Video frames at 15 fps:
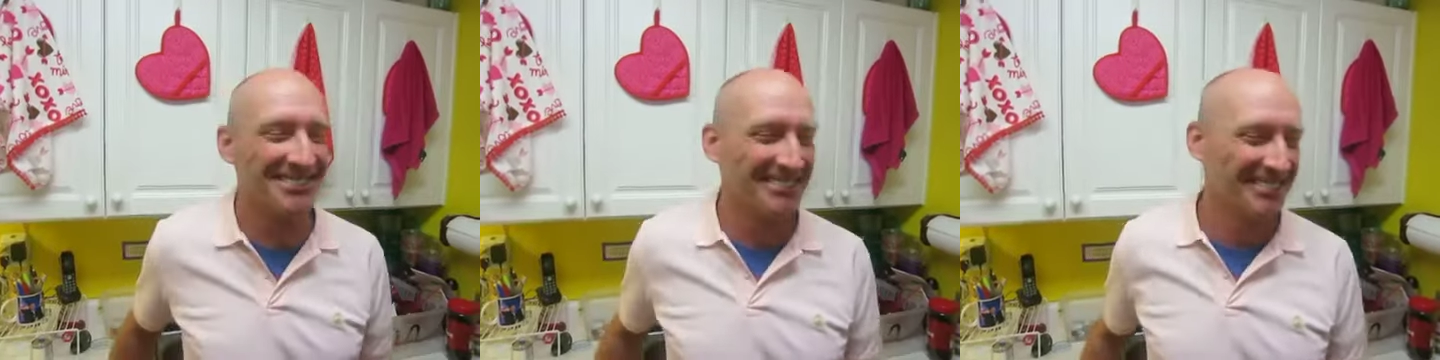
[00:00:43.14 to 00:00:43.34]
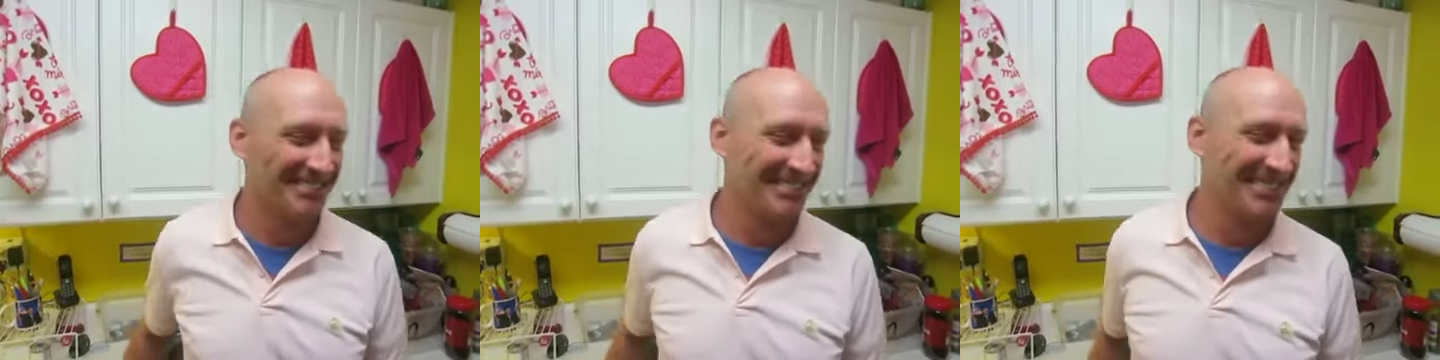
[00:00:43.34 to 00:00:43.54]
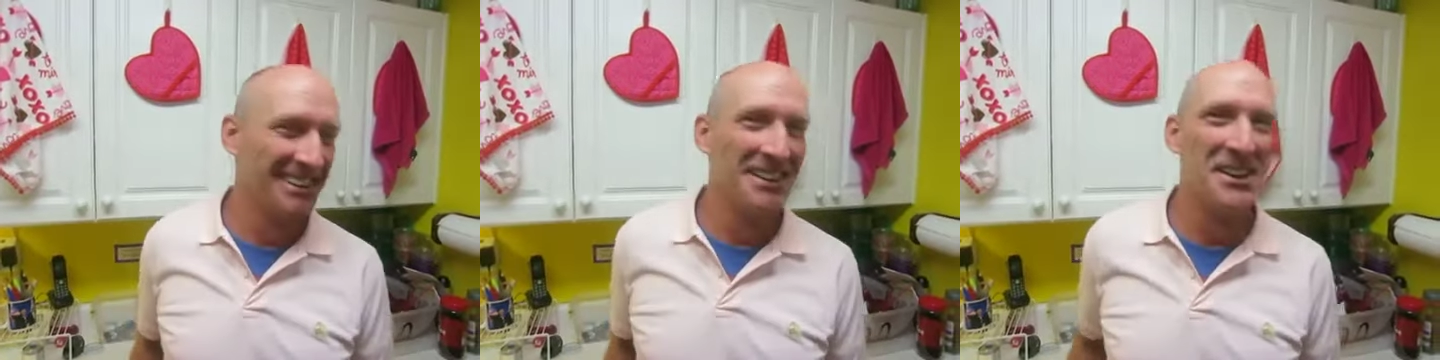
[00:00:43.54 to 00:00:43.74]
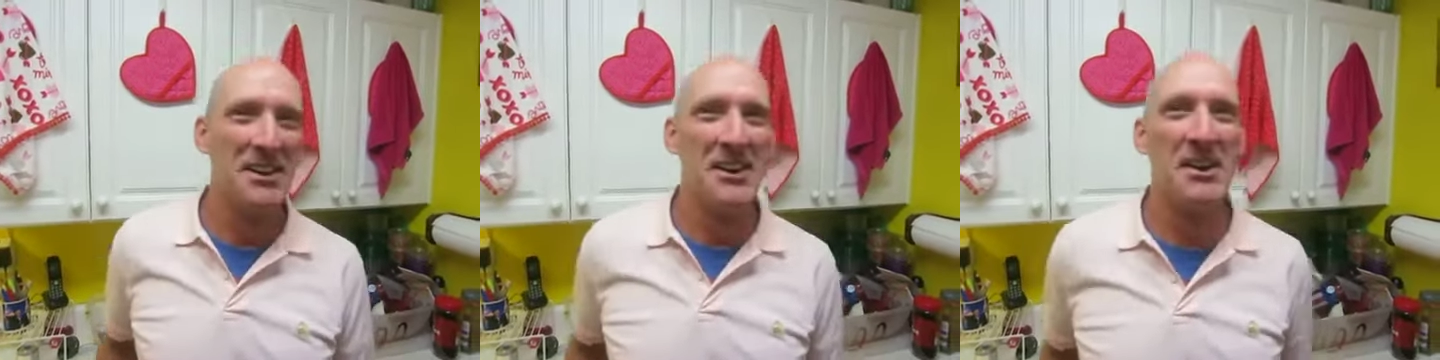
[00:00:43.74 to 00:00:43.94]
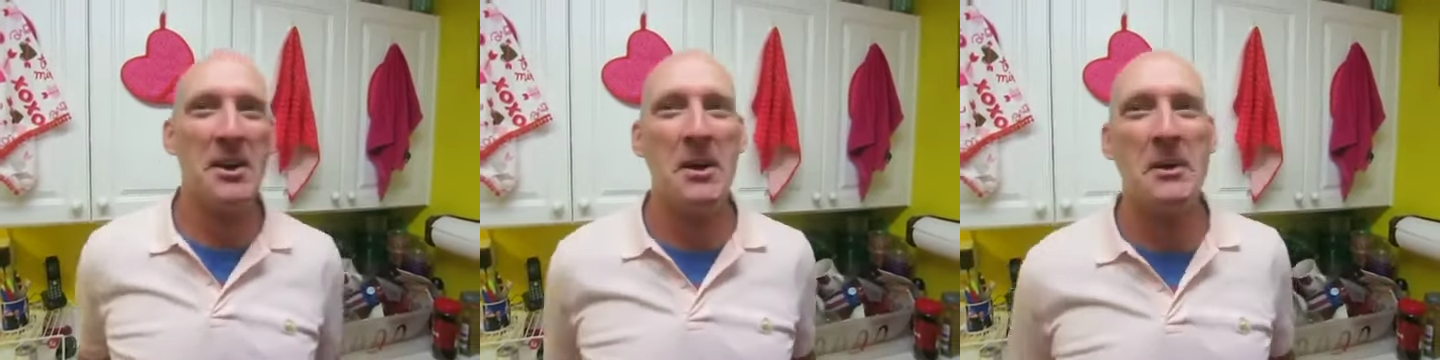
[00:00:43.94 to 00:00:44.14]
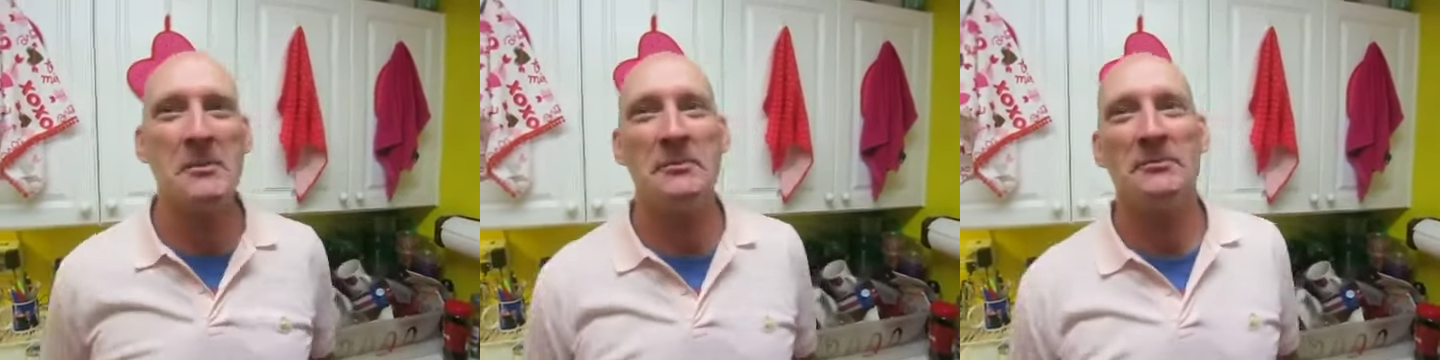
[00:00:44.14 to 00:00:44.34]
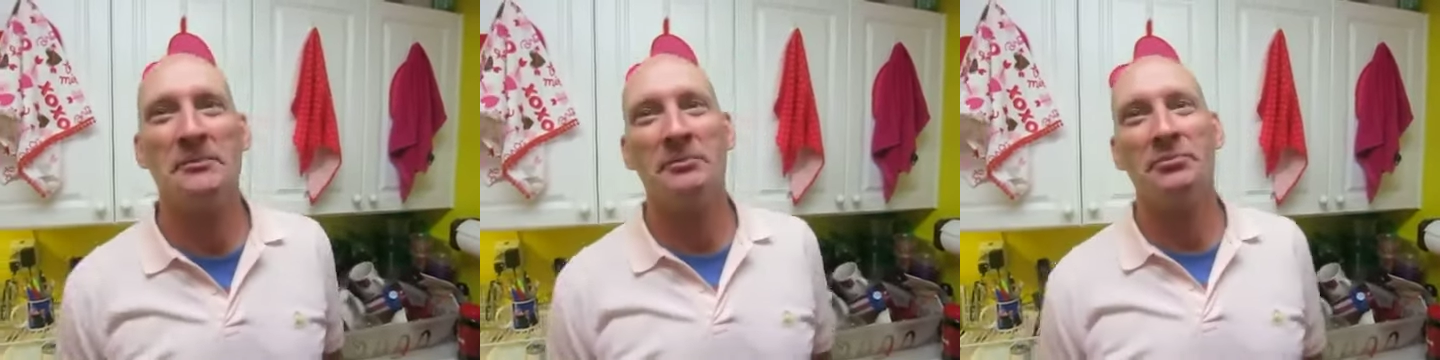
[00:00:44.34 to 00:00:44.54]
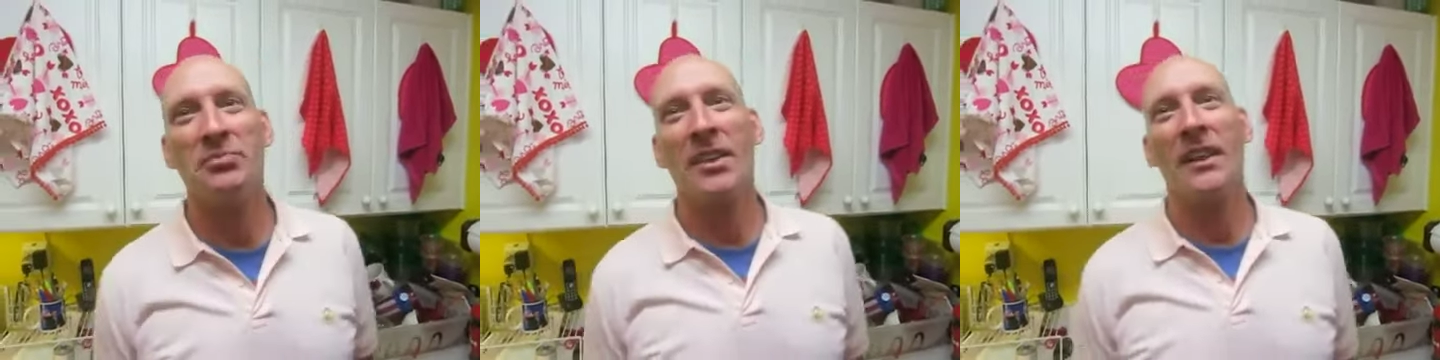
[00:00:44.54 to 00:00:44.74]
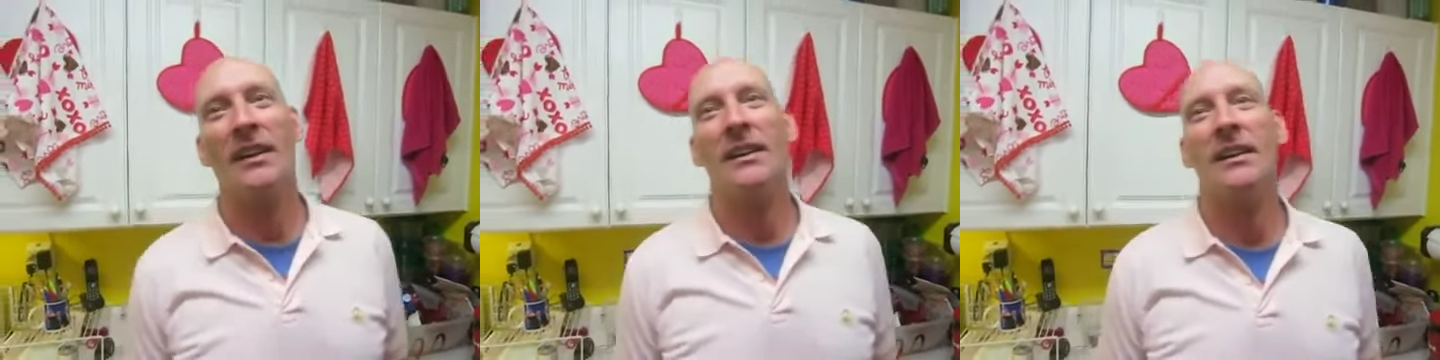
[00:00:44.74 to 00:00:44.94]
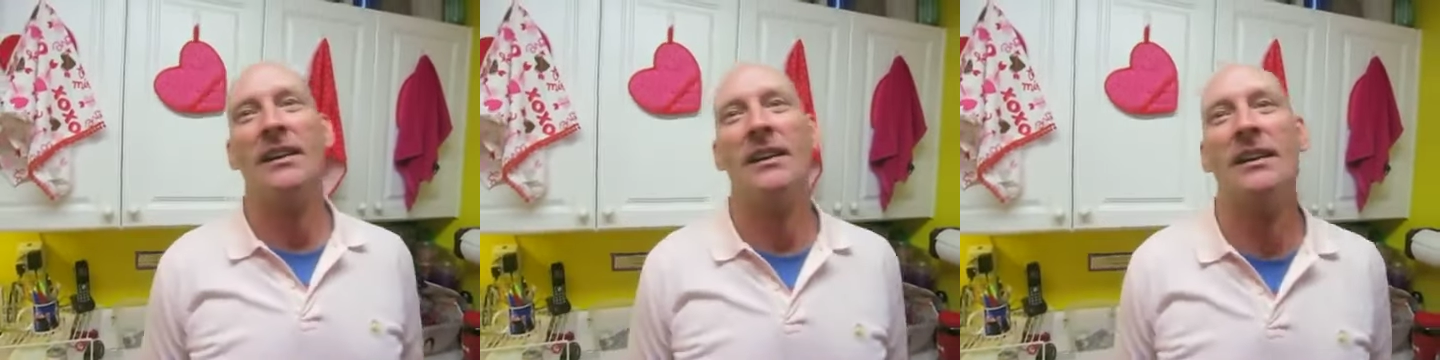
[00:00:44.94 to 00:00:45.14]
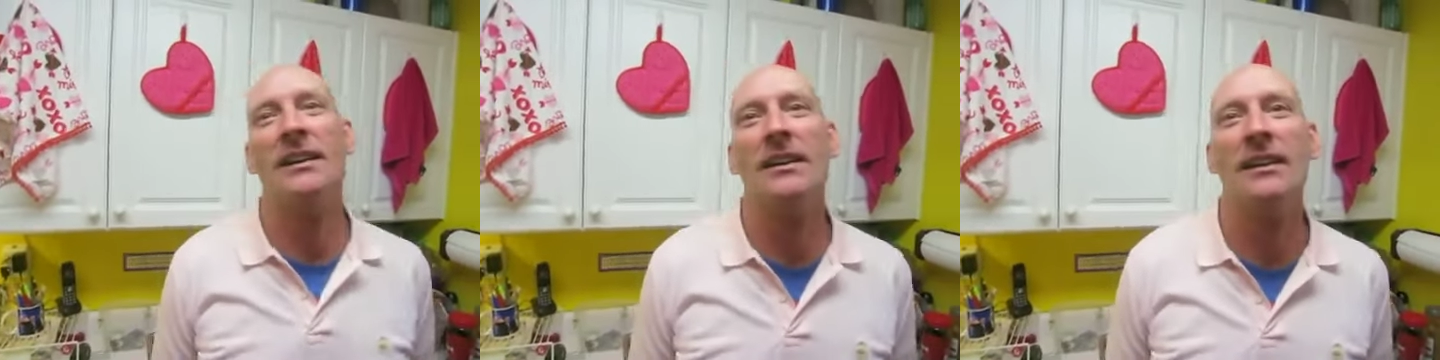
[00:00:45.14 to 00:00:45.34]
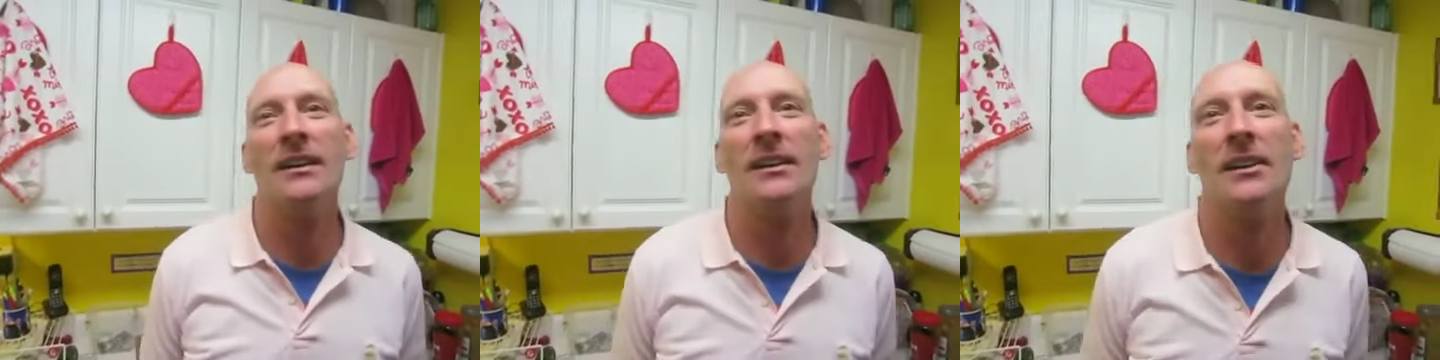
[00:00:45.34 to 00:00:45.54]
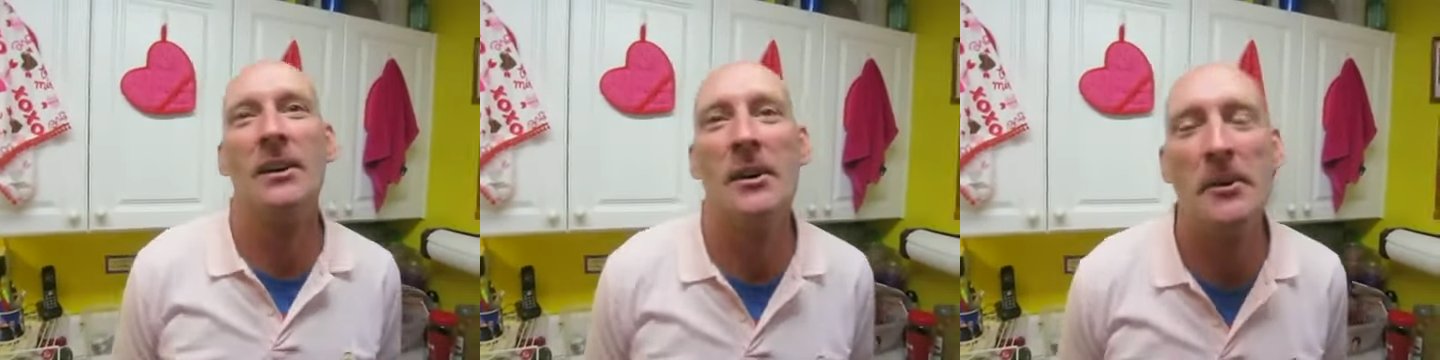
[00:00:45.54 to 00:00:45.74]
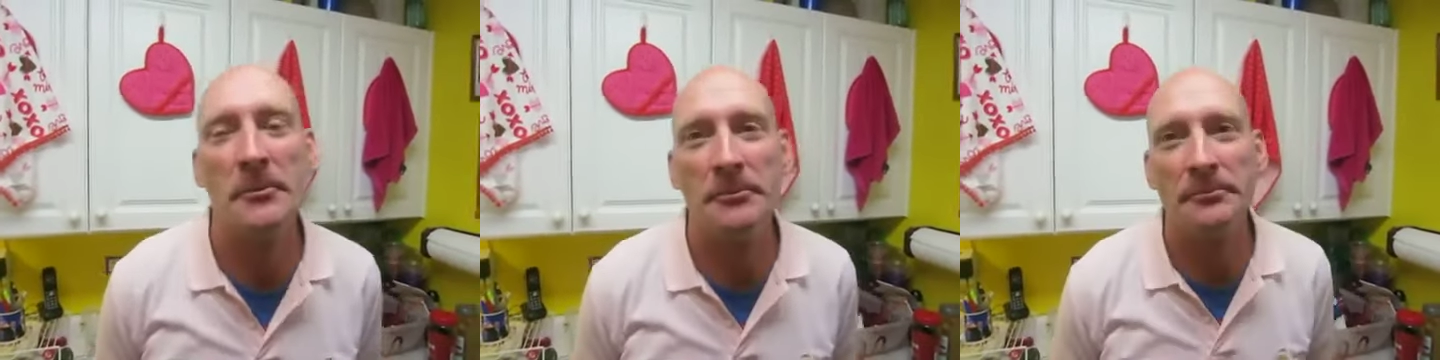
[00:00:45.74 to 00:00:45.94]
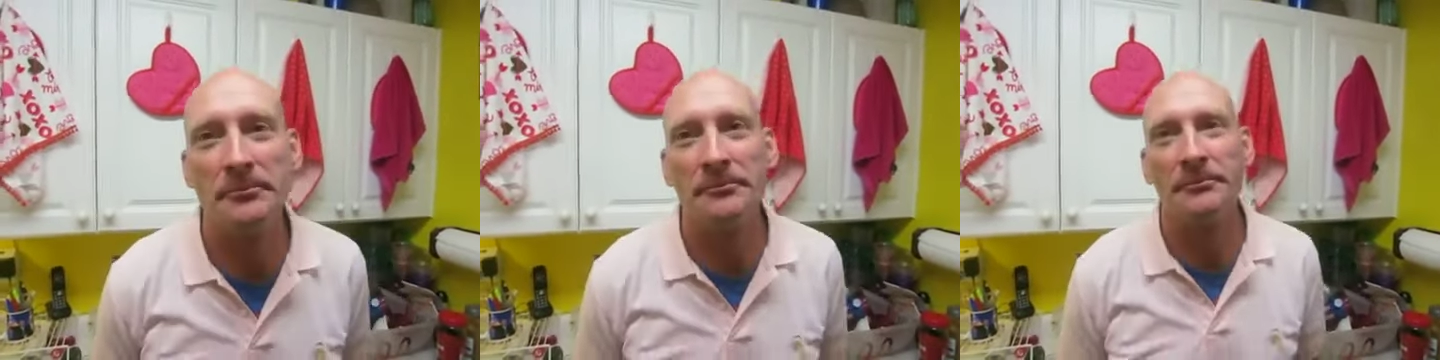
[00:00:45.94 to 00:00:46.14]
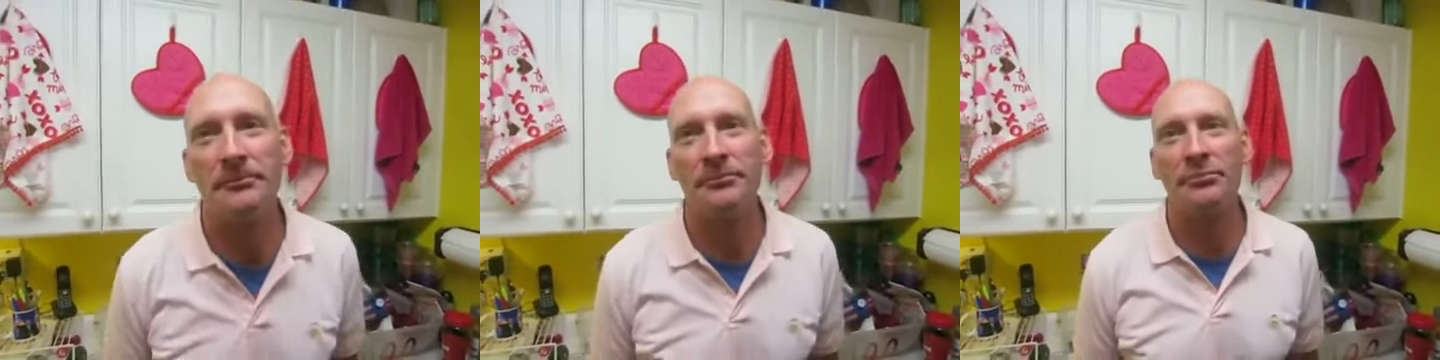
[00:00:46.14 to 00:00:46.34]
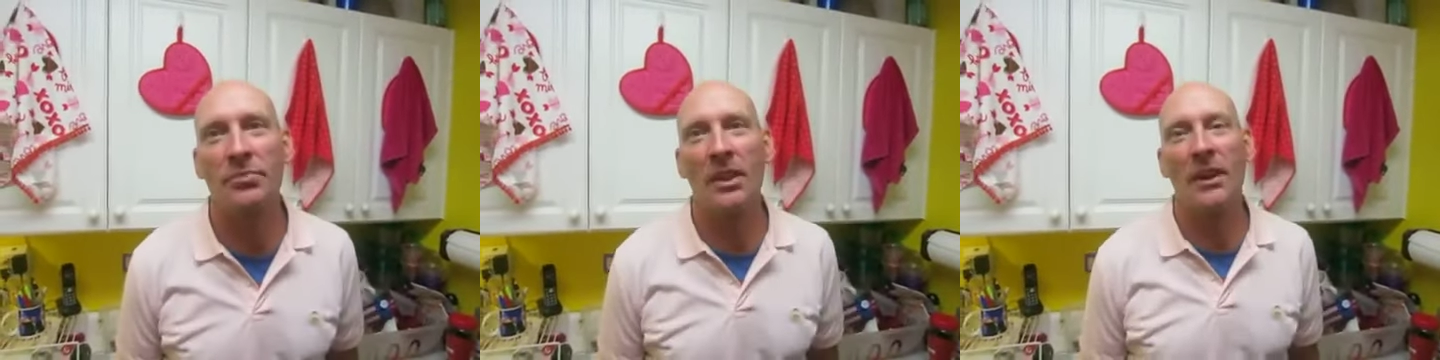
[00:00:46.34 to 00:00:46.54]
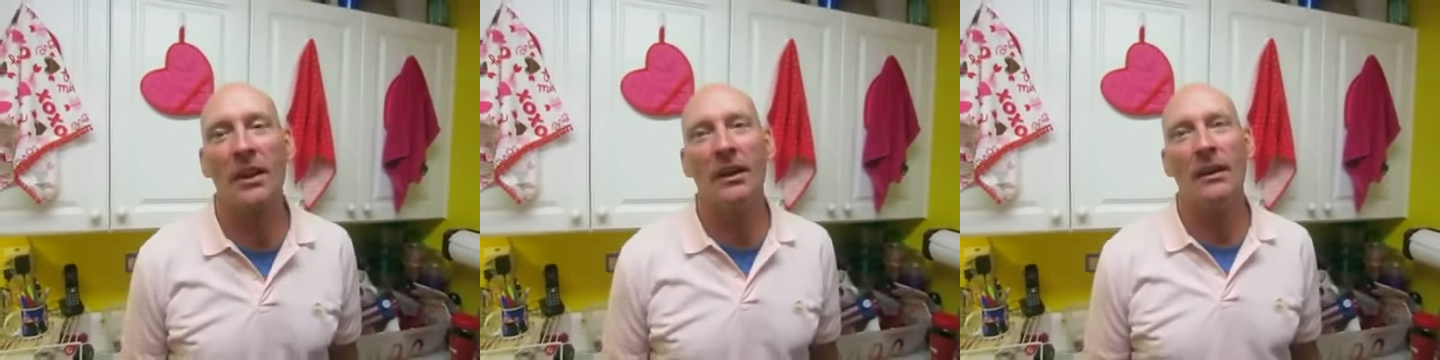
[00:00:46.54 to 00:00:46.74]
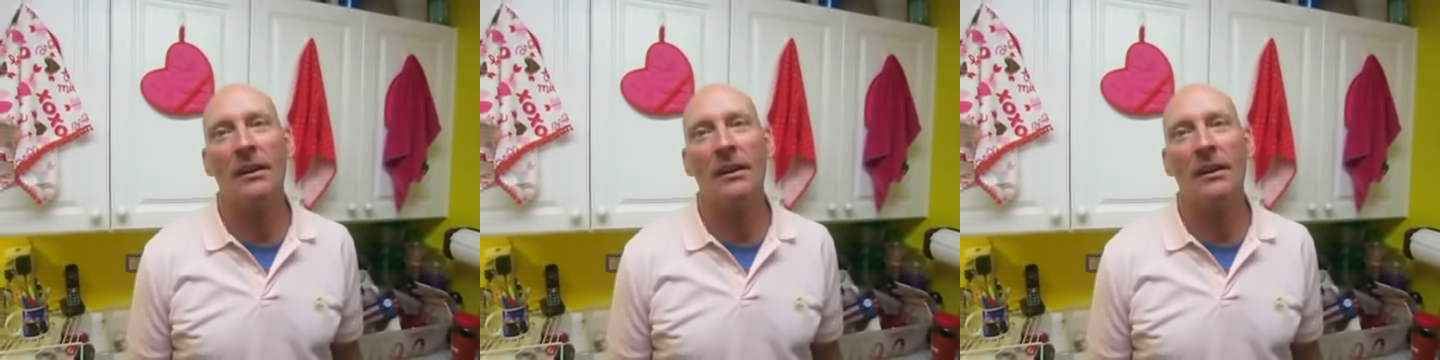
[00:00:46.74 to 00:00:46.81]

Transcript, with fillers: Now tell me why you you you, you made that you just